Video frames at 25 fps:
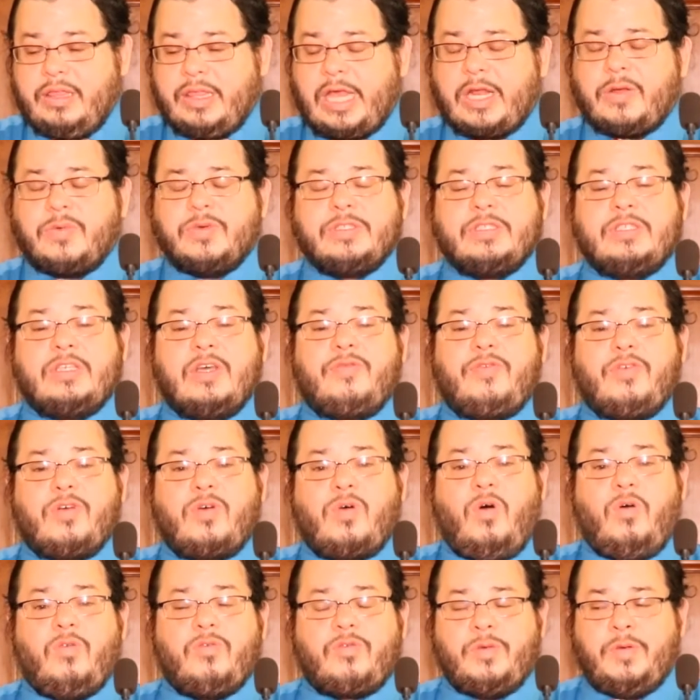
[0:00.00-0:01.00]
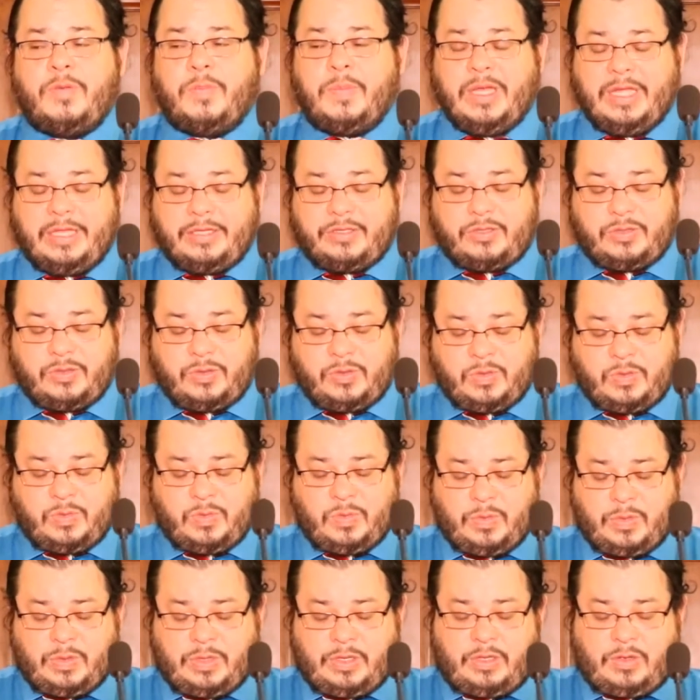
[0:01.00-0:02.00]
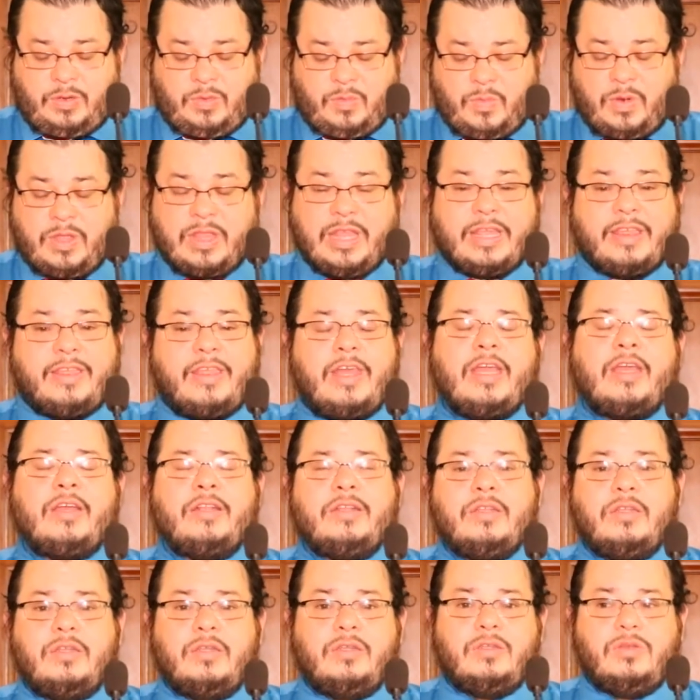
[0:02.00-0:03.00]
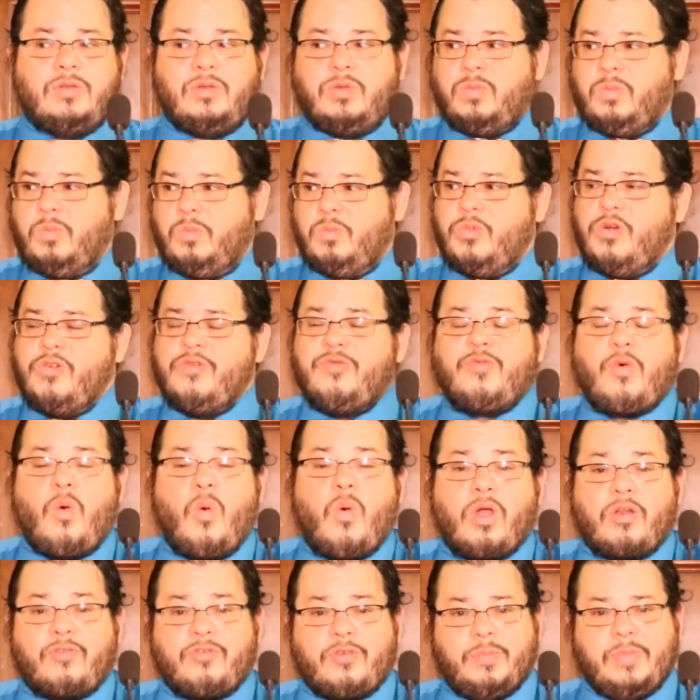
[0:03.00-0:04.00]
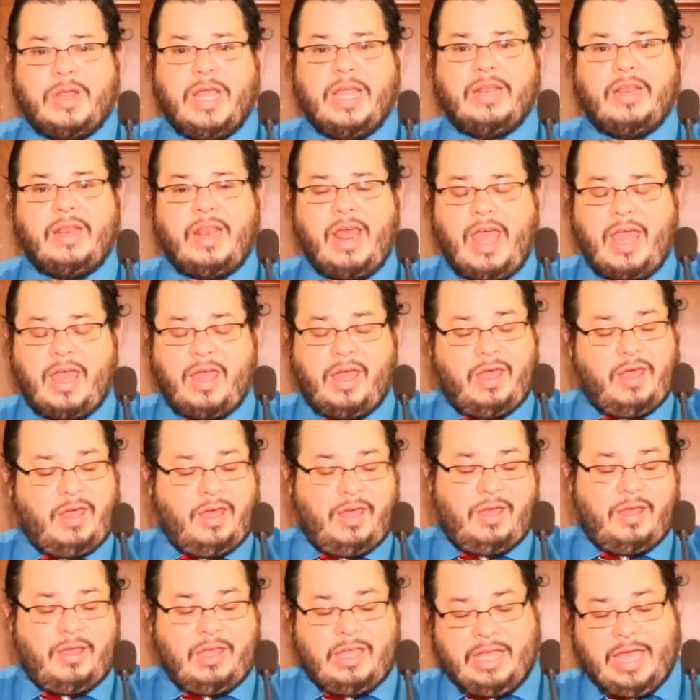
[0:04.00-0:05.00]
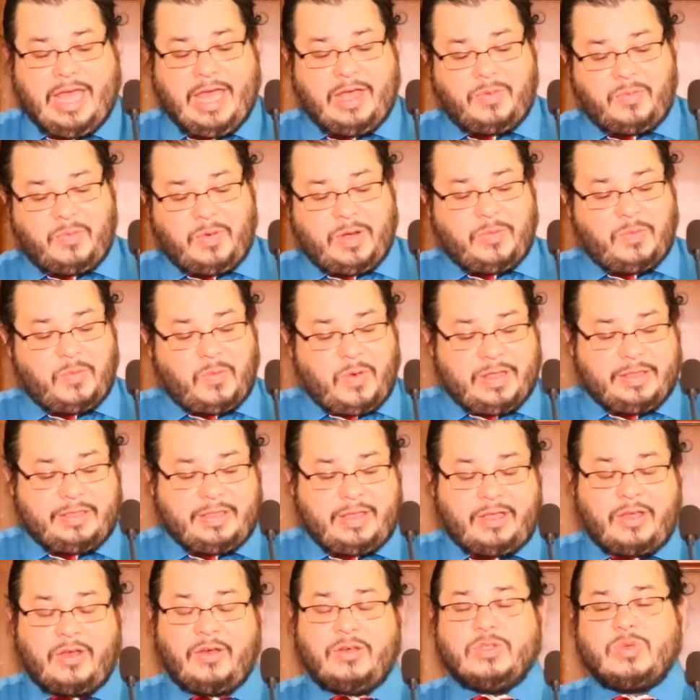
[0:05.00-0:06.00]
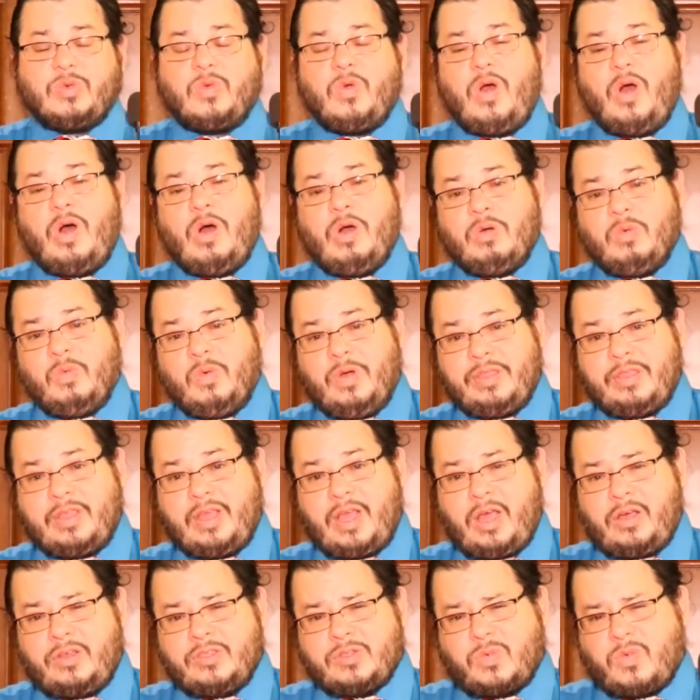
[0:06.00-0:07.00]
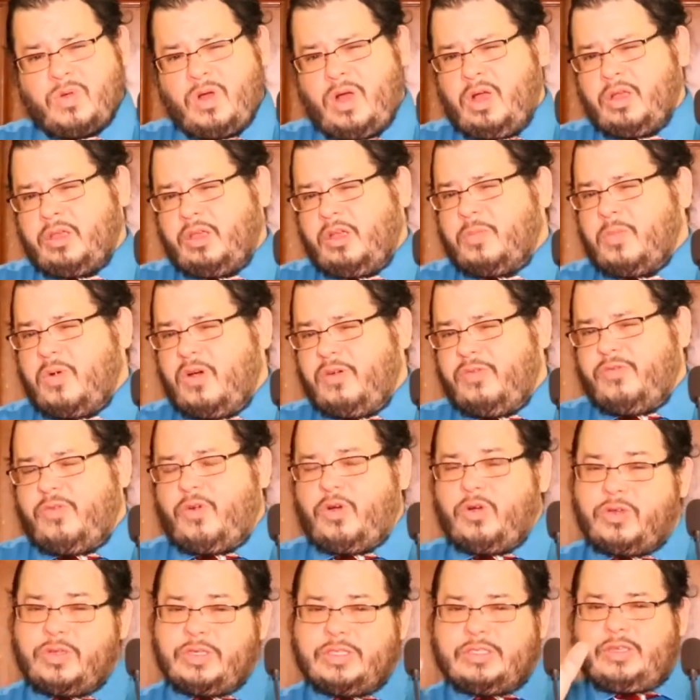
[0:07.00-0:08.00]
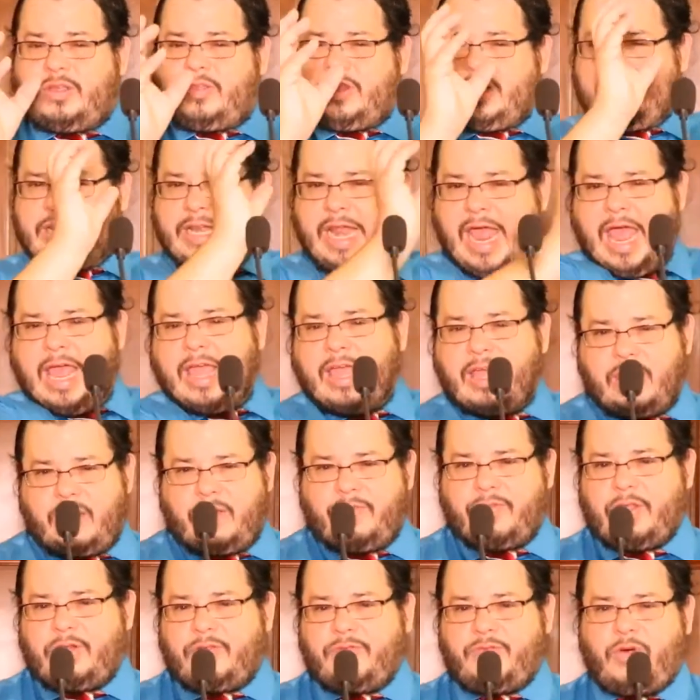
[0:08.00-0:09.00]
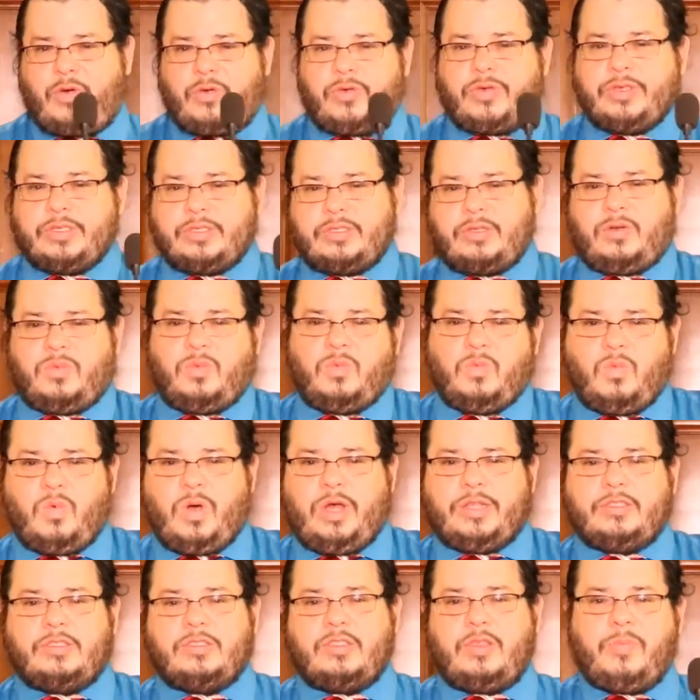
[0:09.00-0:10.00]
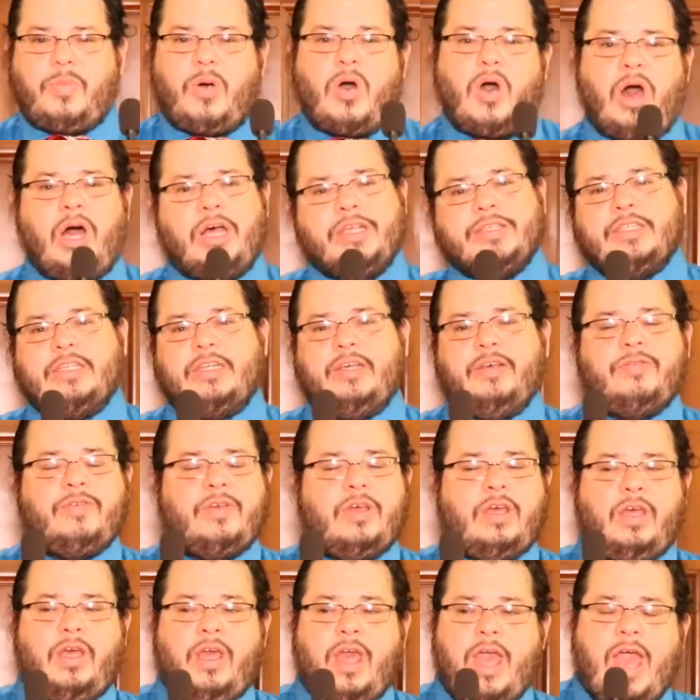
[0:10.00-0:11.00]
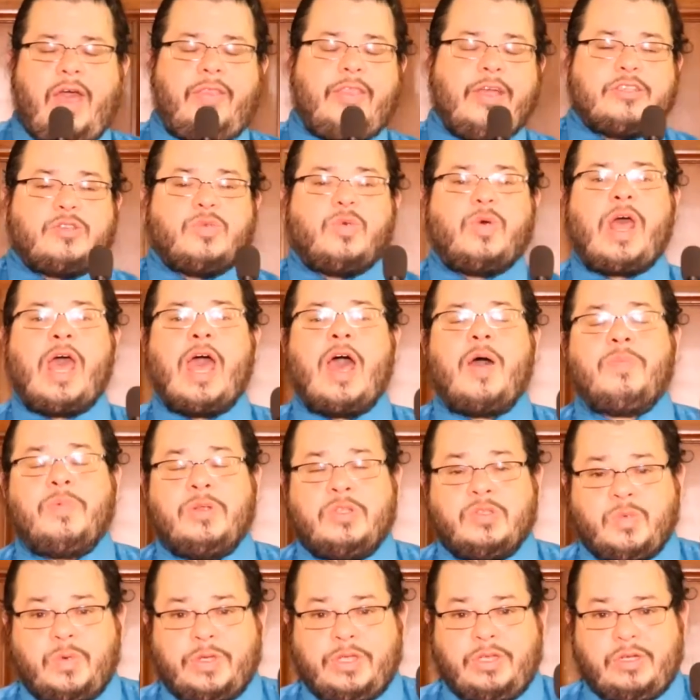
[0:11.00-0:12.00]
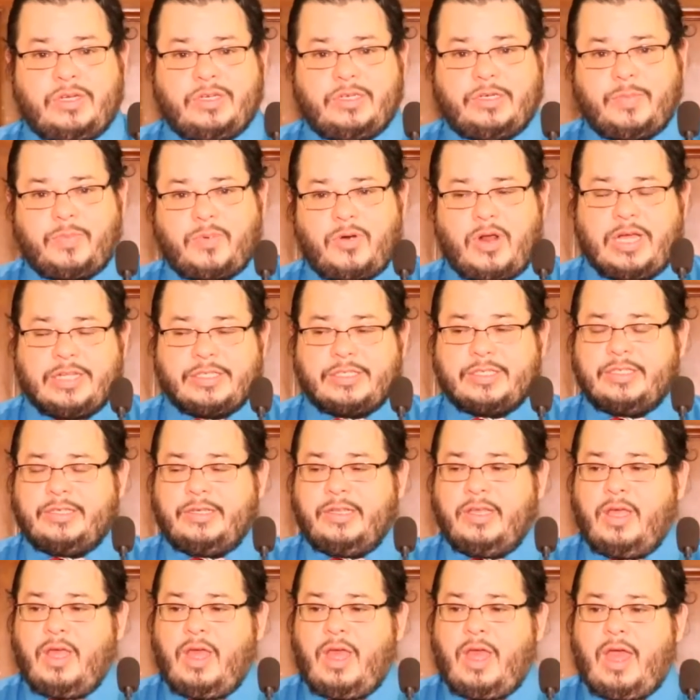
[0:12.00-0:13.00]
that it was difficult for me to really think and move forward from day to day. And when one thing goes wrong, you're more focused on the negative than focused on what's the positive. And that's what happens when you're in depression.